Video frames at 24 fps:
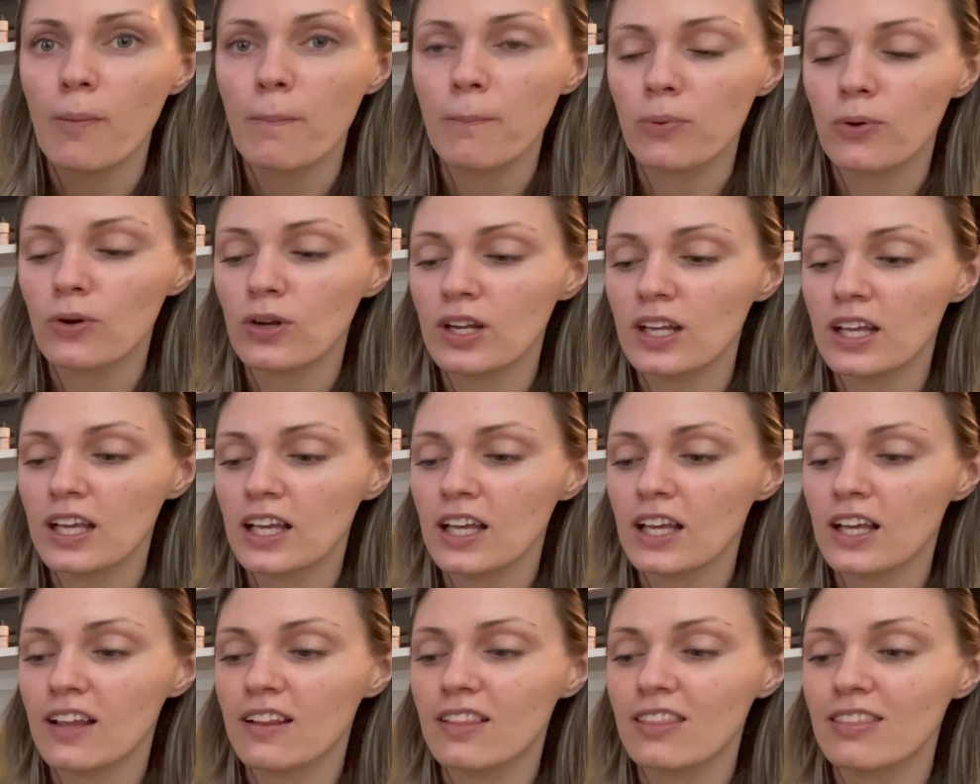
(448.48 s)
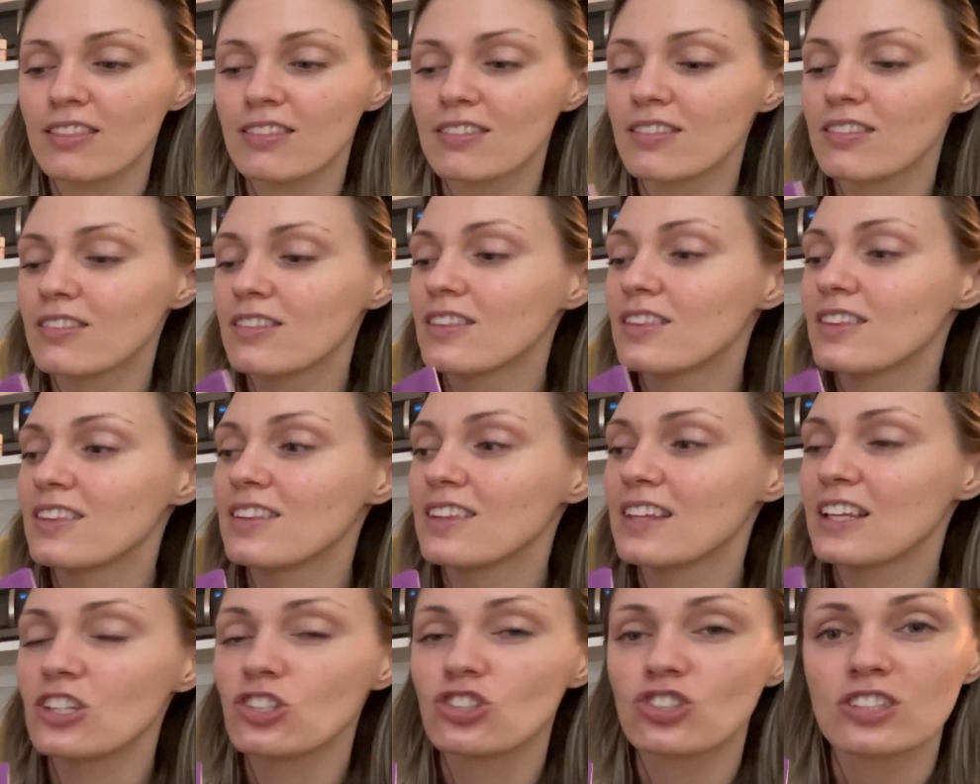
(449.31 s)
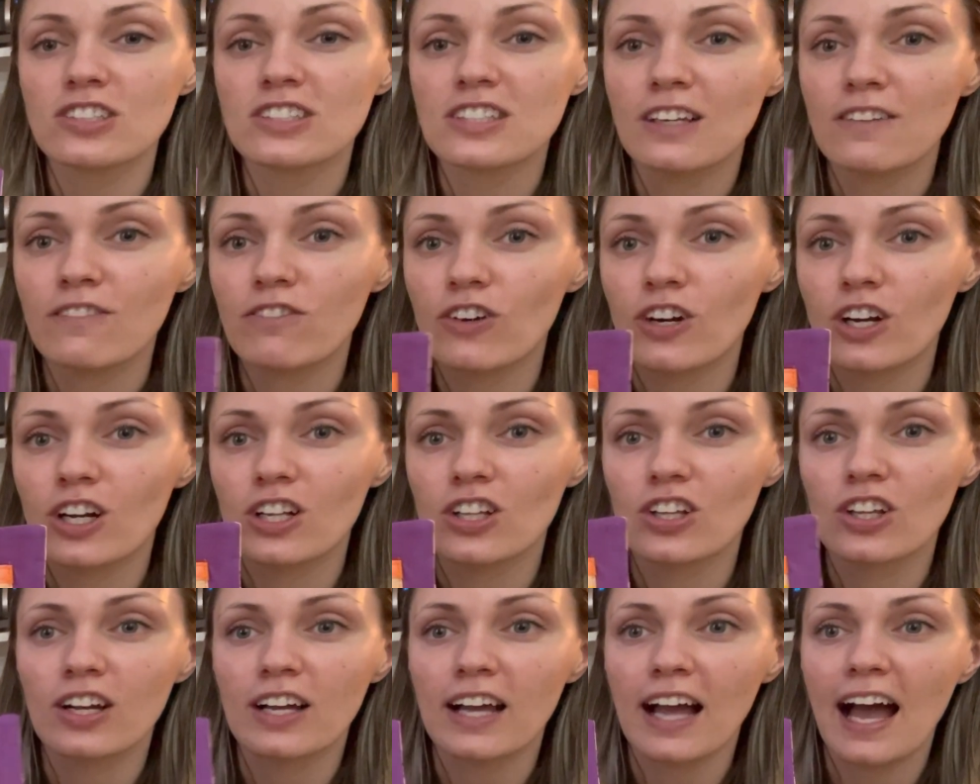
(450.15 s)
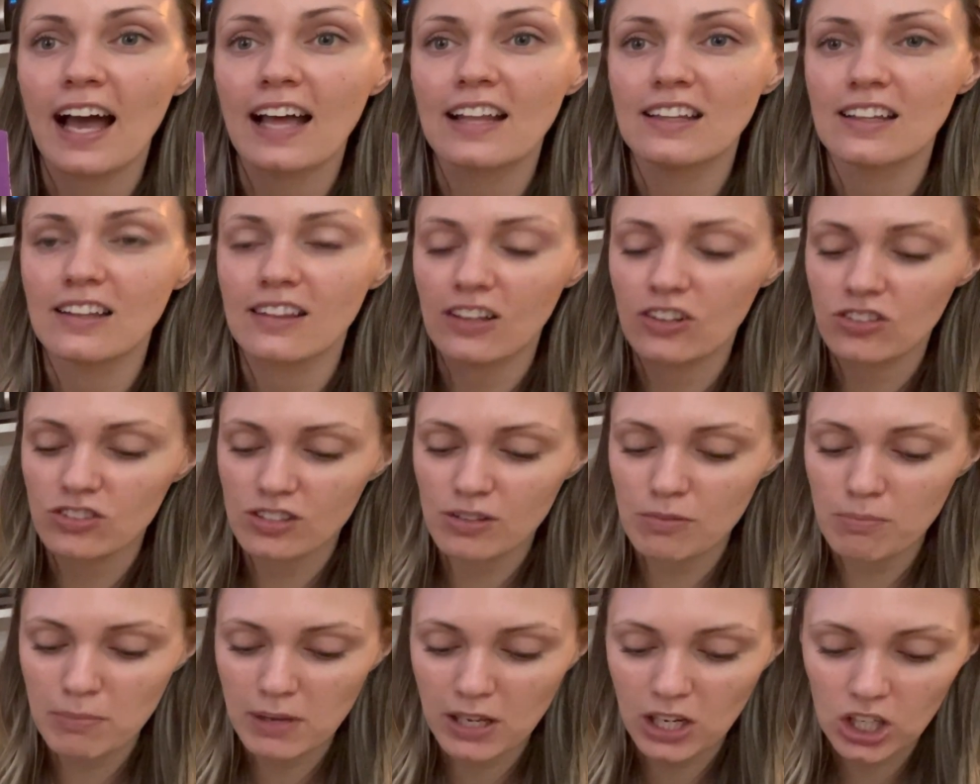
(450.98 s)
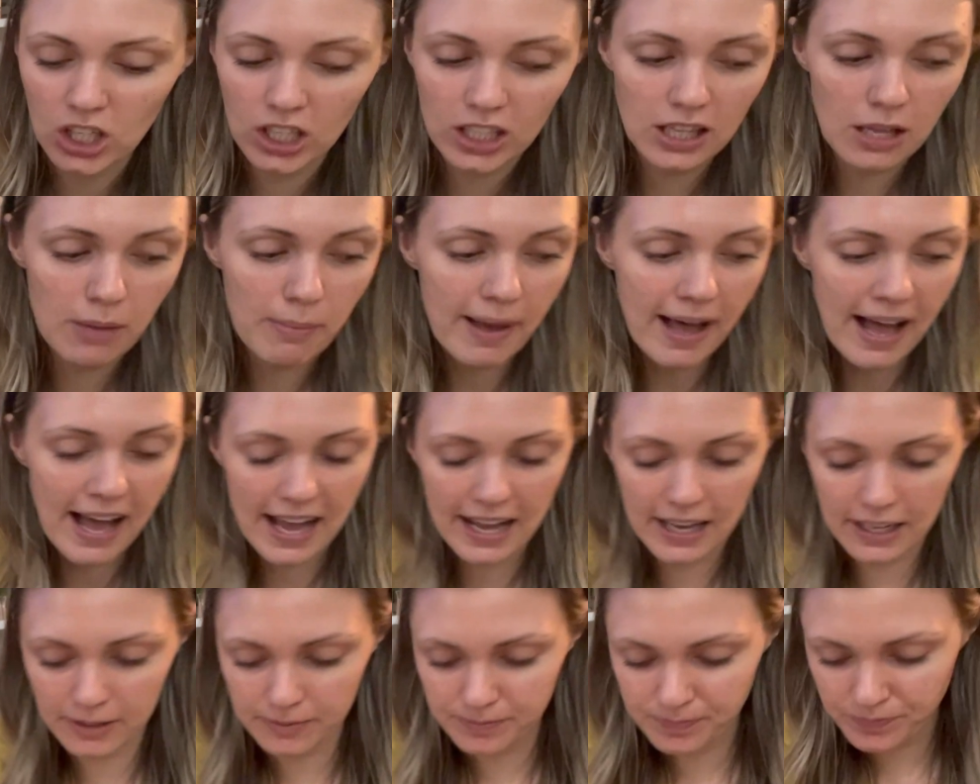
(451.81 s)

pretty and interesting for her to look at. And then there's a mirror in the back.